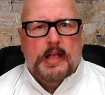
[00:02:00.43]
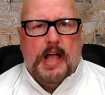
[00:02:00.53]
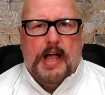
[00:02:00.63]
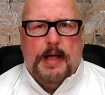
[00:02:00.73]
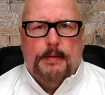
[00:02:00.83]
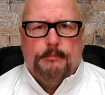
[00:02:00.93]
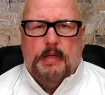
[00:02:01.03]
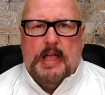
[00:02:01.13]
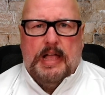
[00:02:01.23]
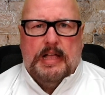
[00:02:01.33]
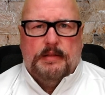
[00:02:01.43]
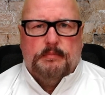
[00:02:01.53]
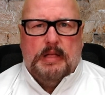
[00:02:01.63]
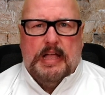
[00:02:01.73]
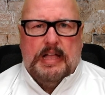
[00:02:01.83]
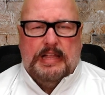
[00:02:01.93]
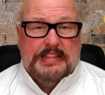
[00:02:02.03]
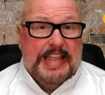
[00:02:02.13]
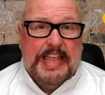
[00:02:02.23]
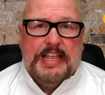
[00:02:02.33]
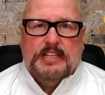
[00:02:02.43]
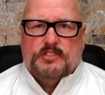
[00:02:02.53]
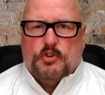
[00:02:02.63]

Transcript: a lens